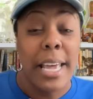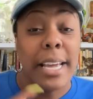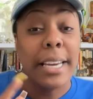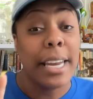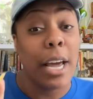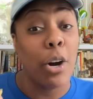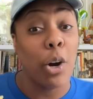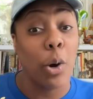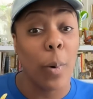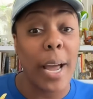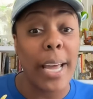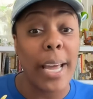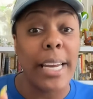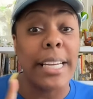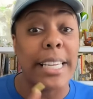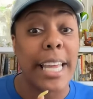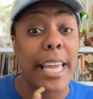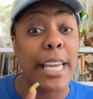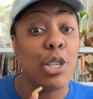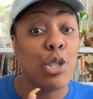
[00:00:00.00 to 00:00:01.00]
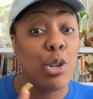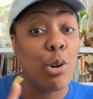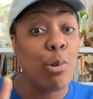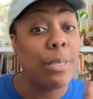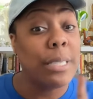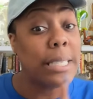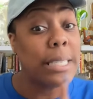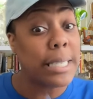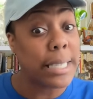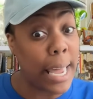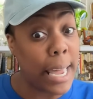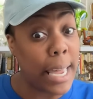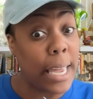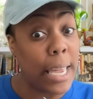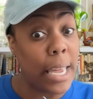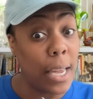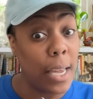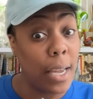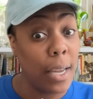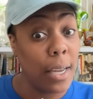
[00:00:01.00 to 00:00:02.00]
Now, granted, they do
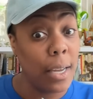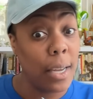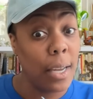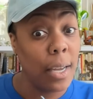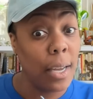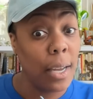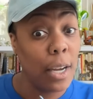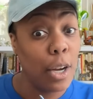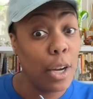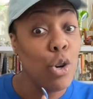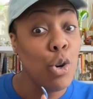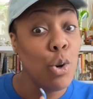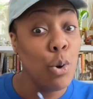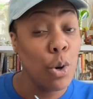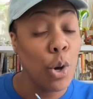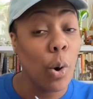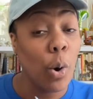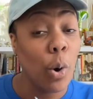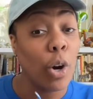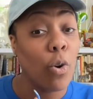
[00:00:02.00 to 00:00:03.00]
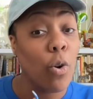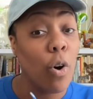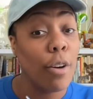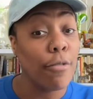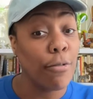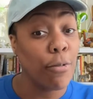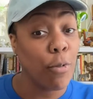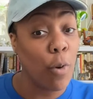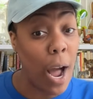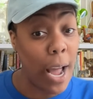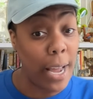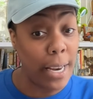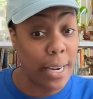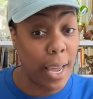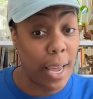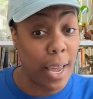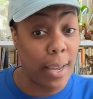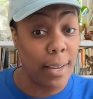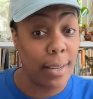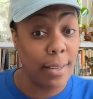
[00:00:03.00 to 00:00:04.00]
see New York on Friday,